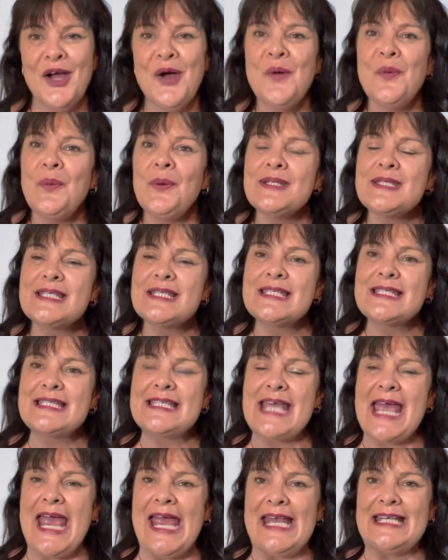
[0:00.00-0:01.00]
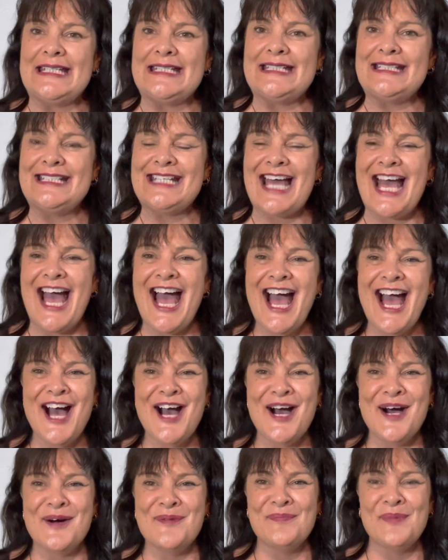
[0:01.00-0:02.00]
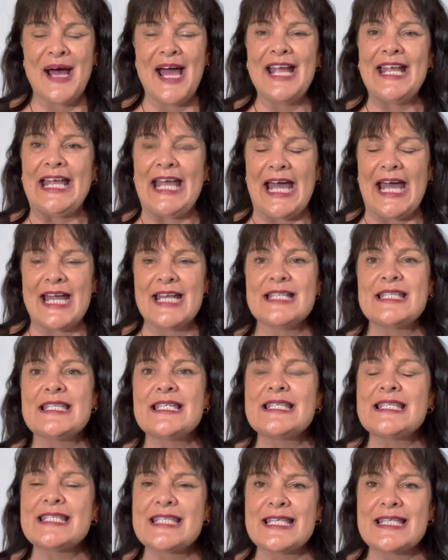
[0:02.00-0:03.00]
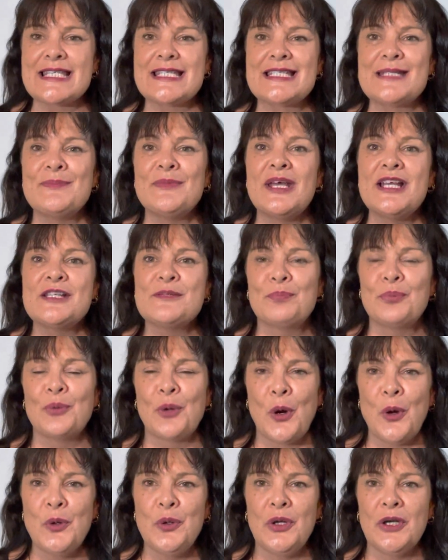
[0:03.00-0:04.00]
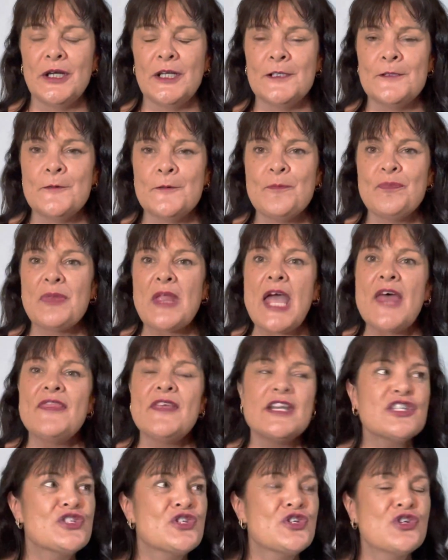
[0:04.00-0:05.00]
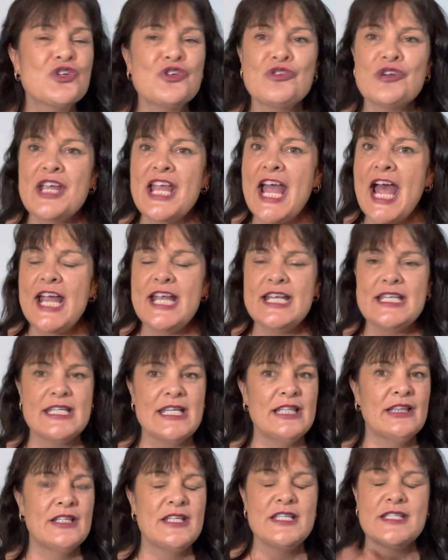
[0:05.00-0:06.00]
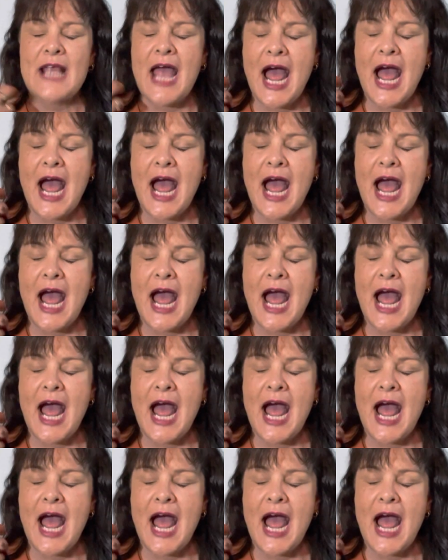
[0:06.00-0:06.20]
We're standing up against a system that's broken, that is creating these